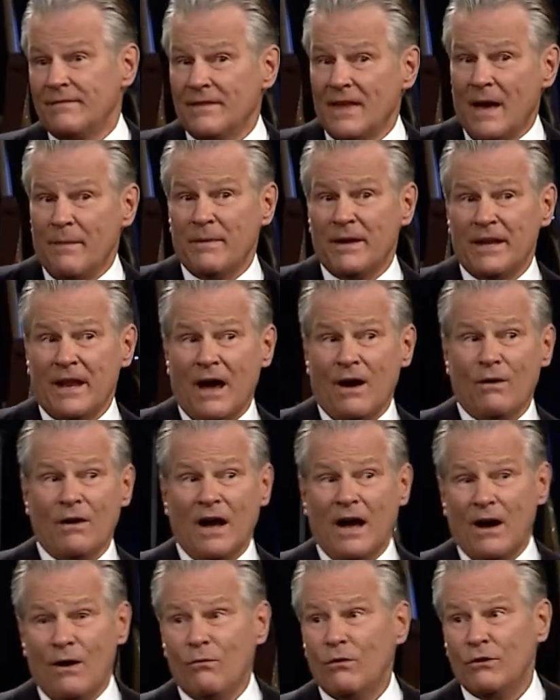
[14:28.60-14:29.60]
I mean, I,
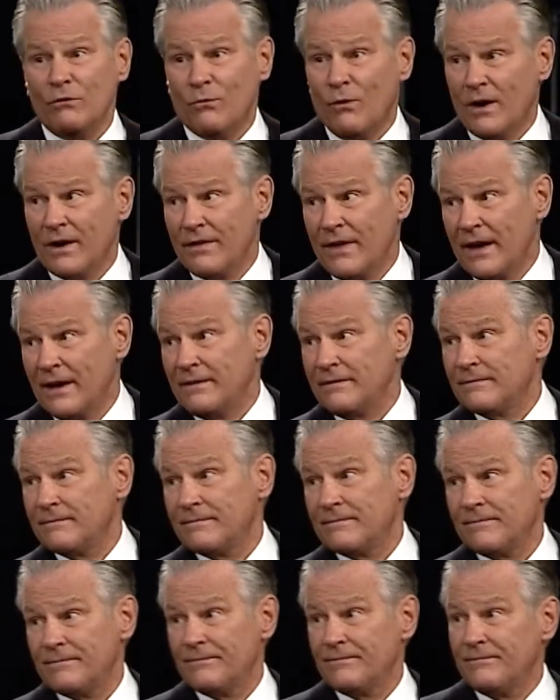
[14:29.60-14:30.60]
I wouldn't wear that.
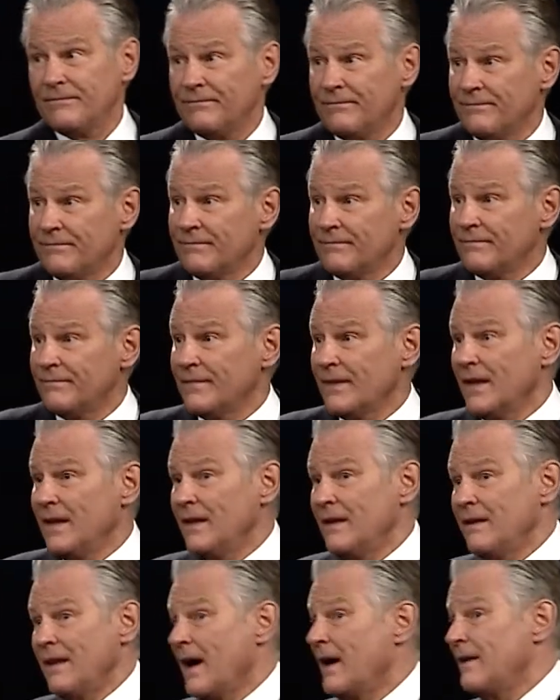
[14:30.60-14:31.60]

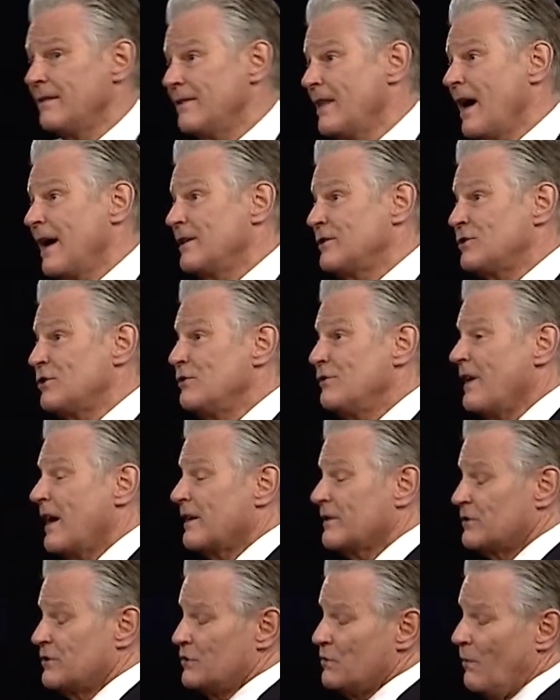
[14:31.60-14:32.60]
Not, not in two
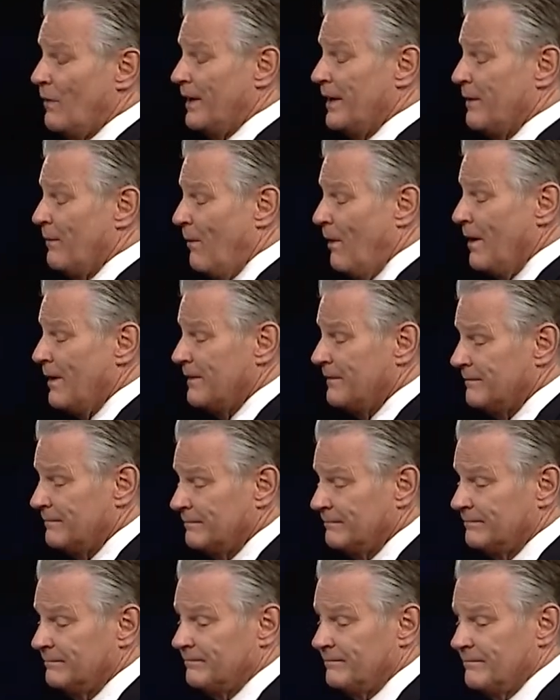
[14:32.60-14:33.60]
thousand twenty-one.
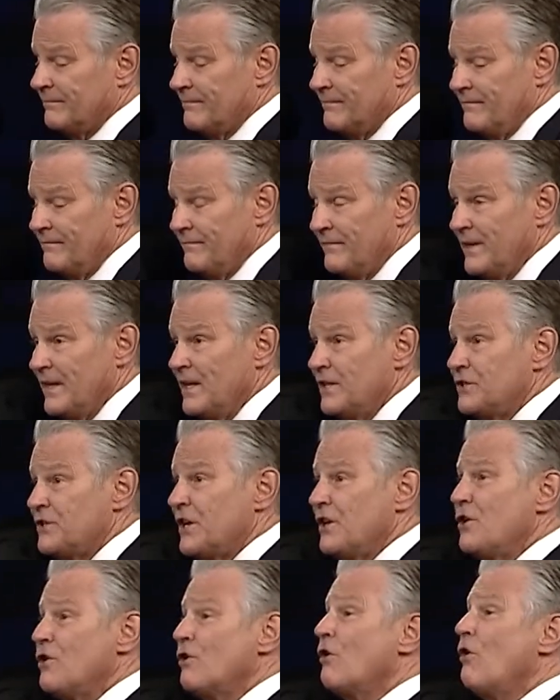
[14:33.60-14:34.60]

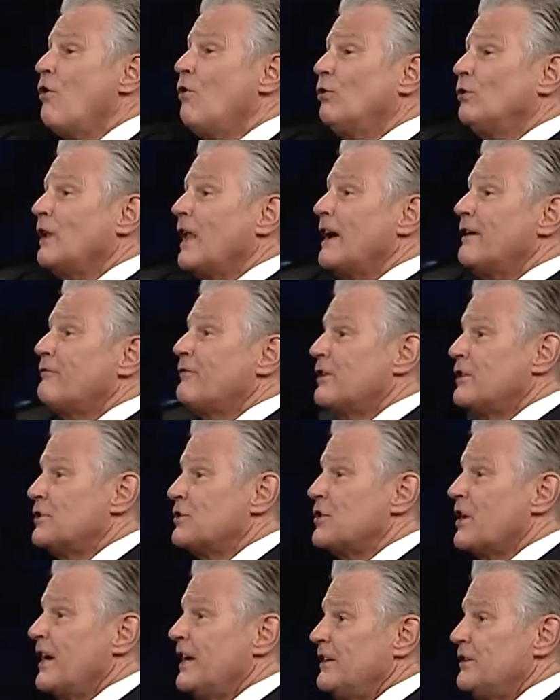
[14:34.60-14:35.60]
See, your whole life can
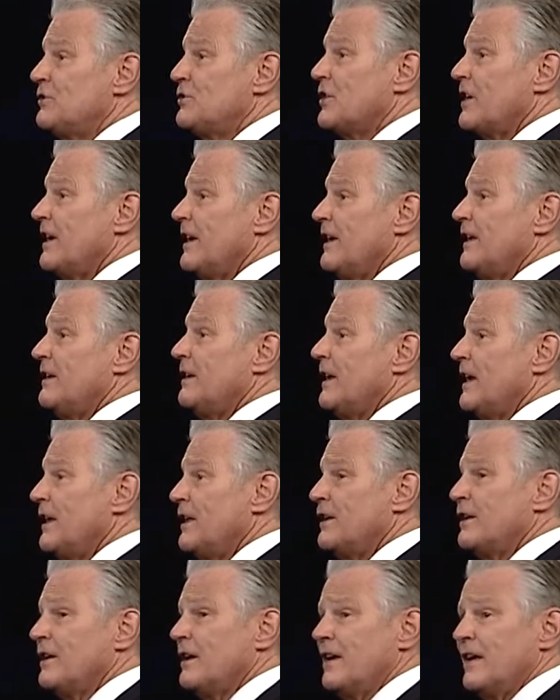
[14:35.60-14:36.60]
change in,
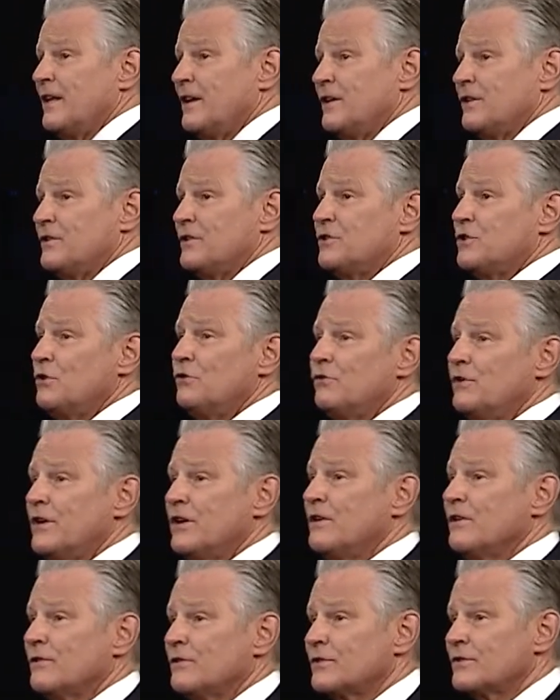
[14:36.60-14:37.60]
in, a, in a two
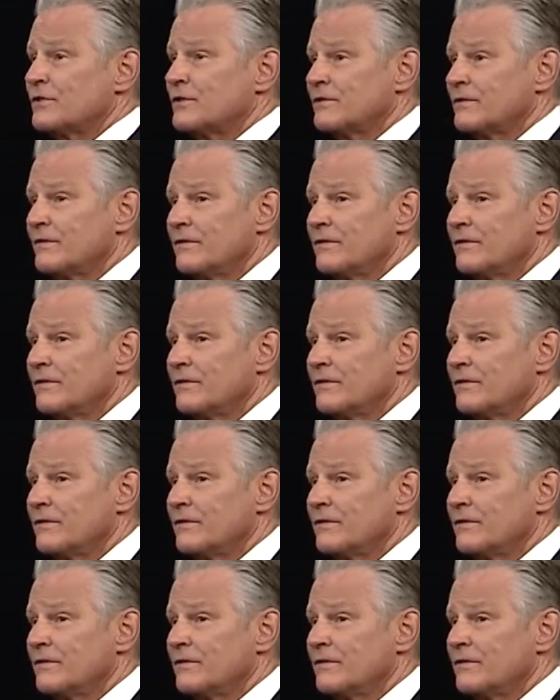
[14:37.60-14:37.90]
years.